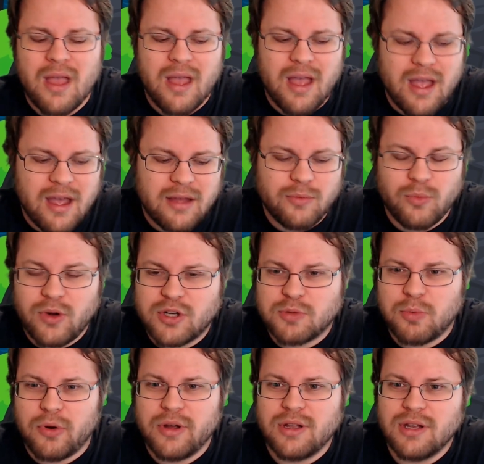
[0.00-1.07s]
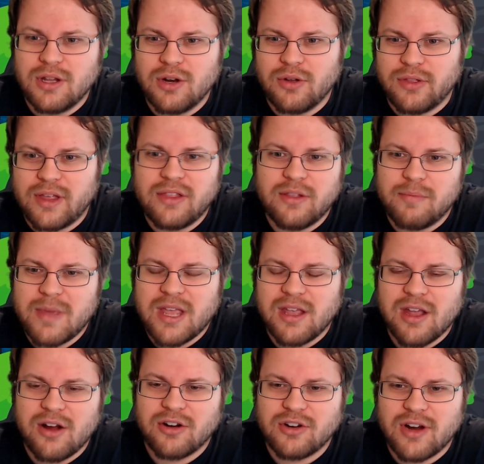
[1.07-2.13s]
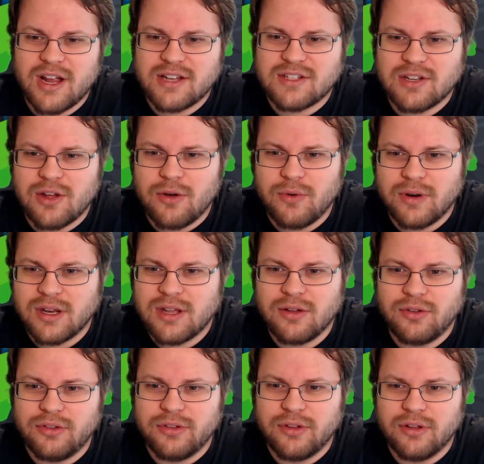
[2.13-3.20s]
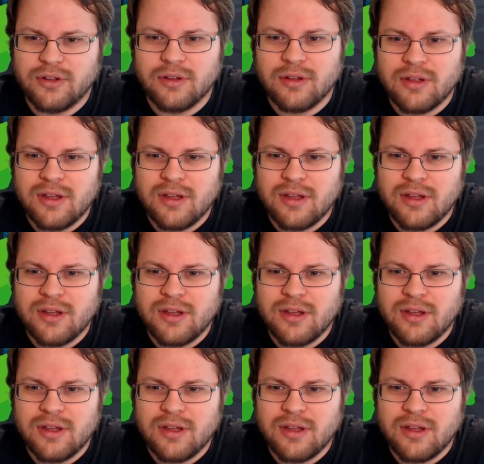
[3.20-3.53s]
At which point, you know, then the main character has to go and kill the